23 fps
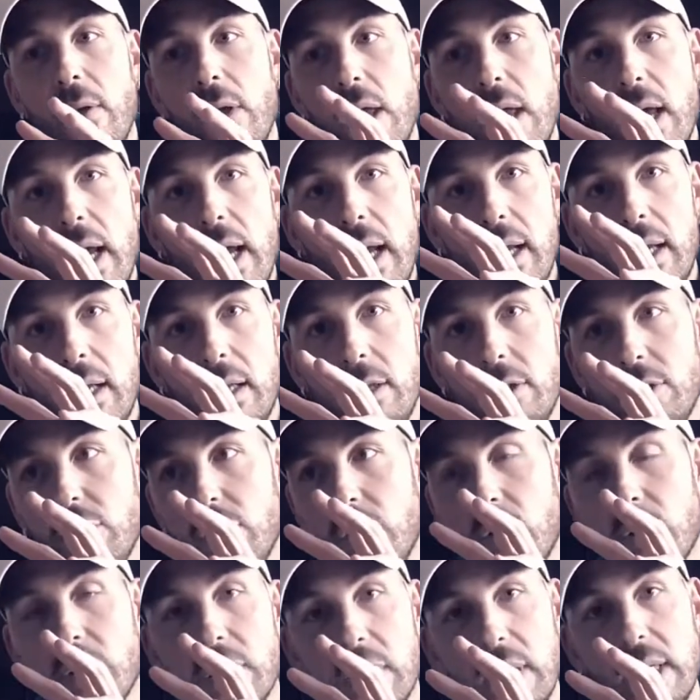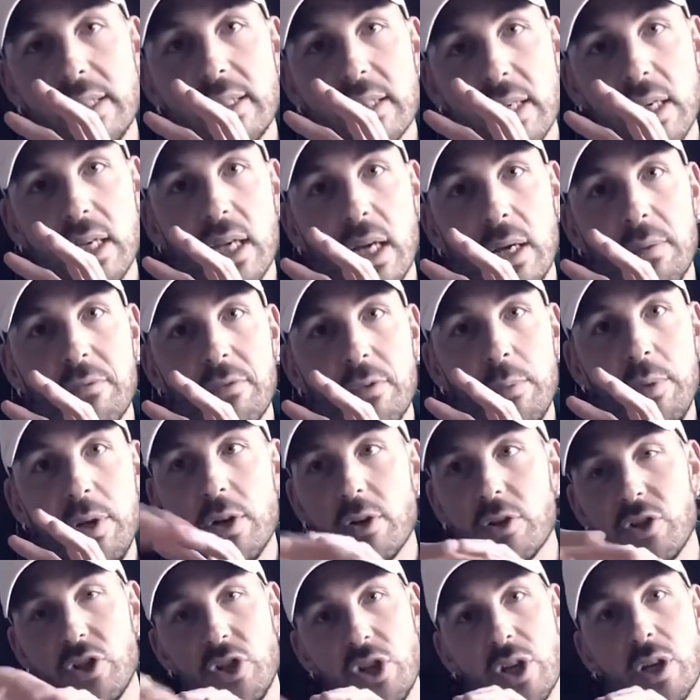the light's going to come from here.
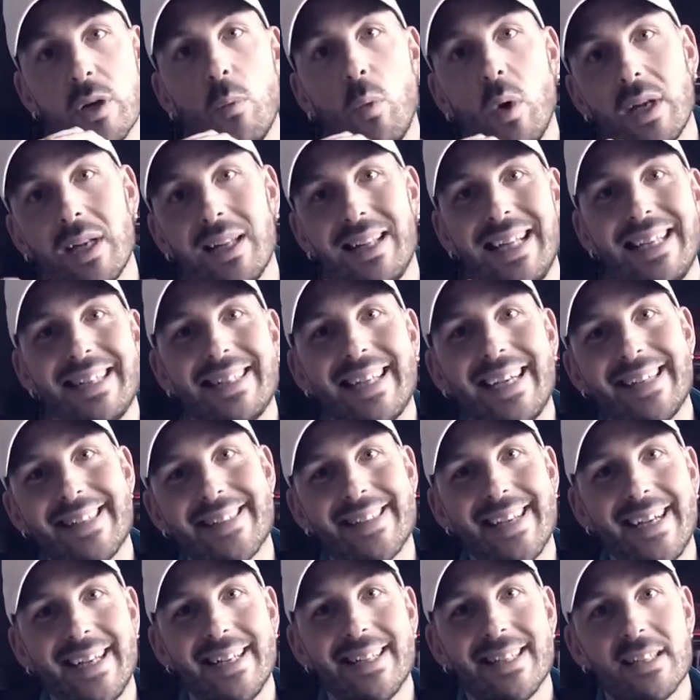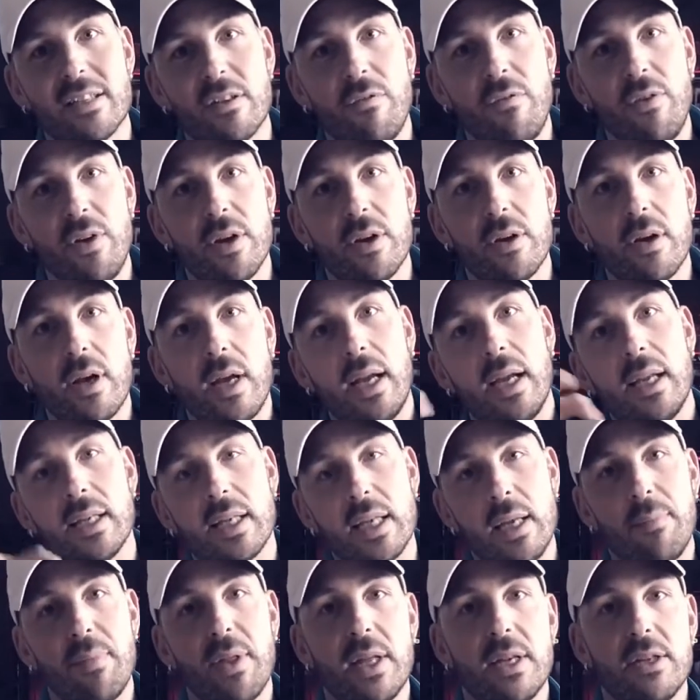So you're going to want to light that side of the sphere and
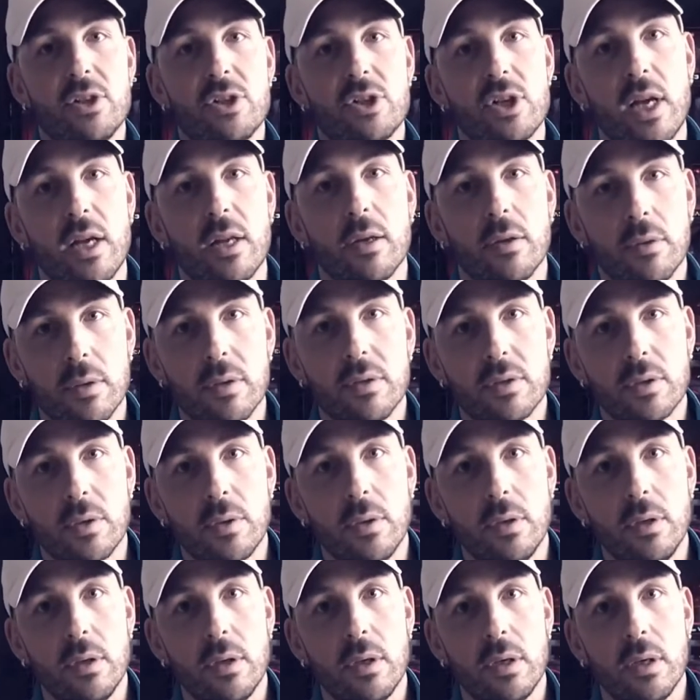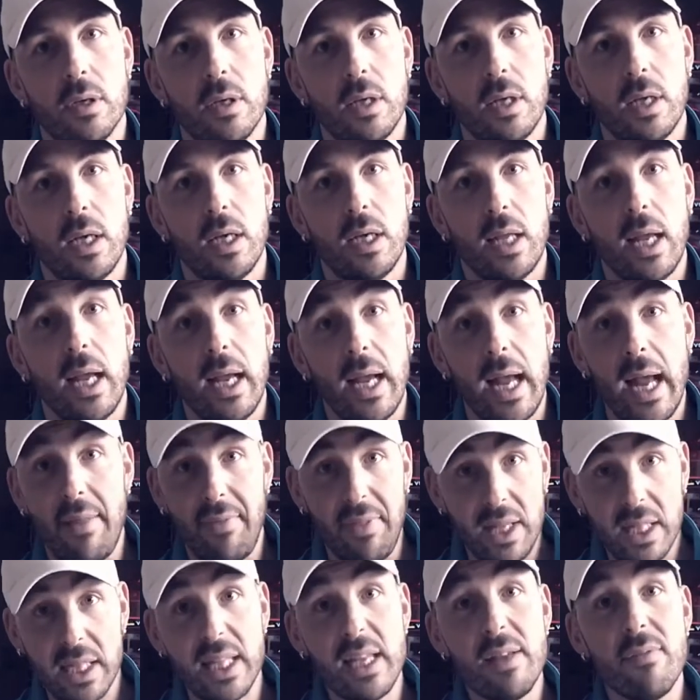keep that in shadow. It's cool. And
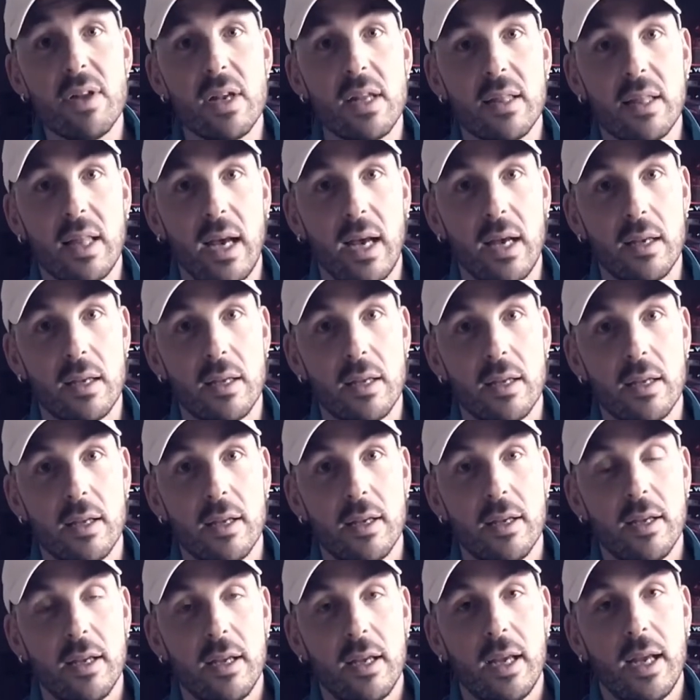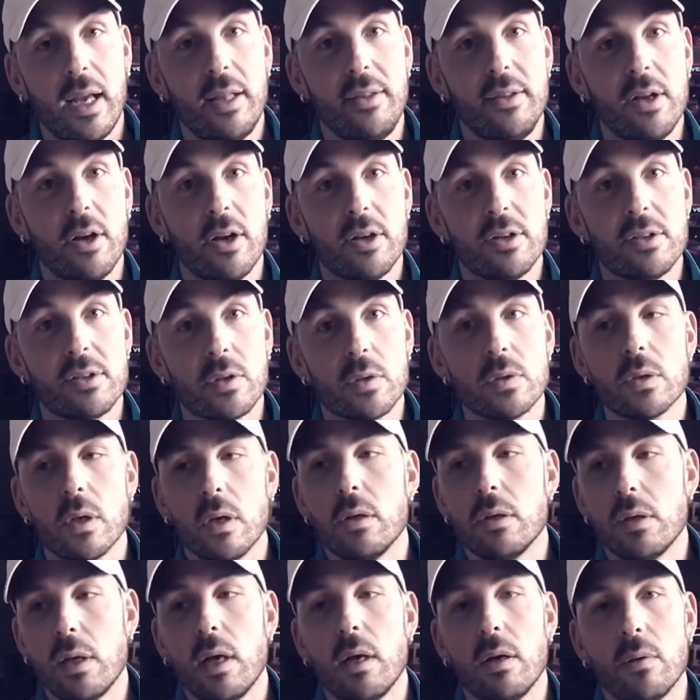they leave it at that. And the artist goes, oh
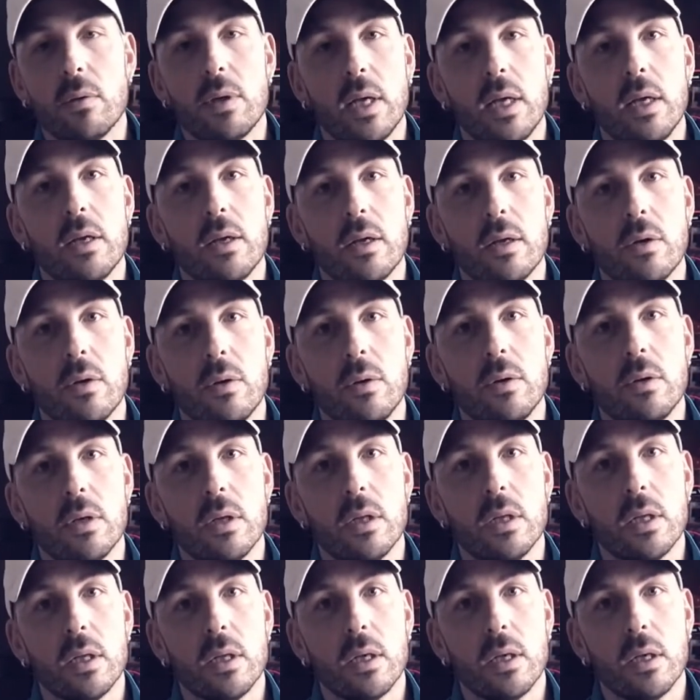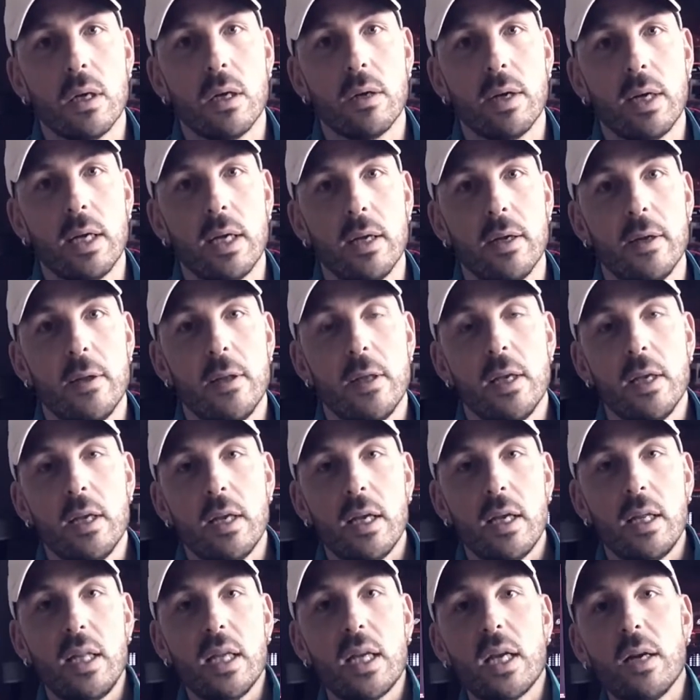yeah, okay, cool. All right.
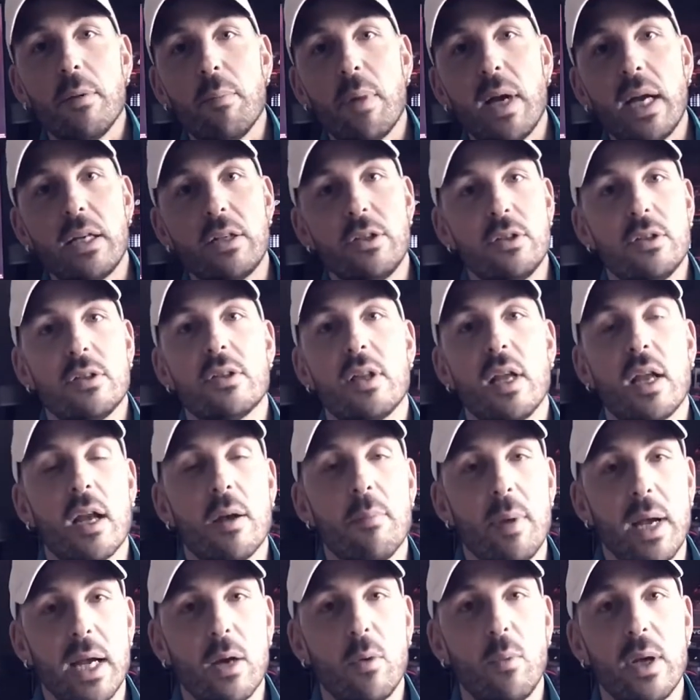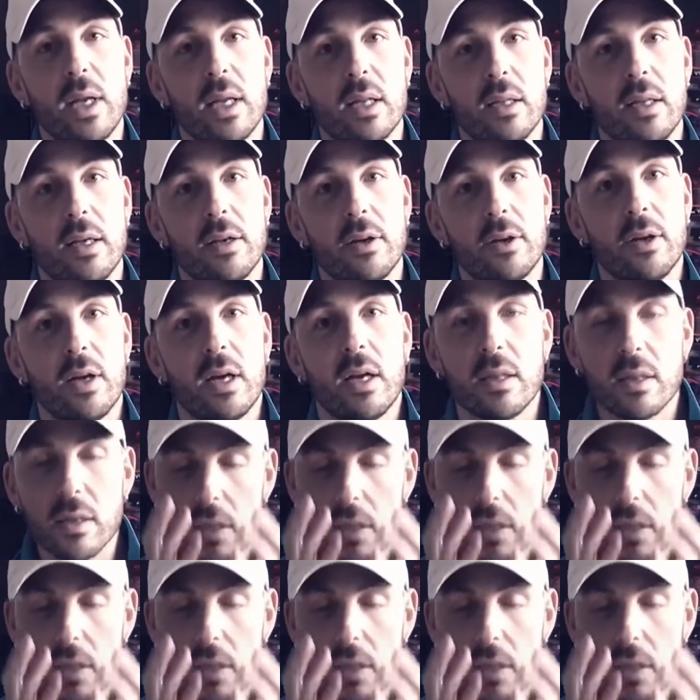And they come back a week later and they're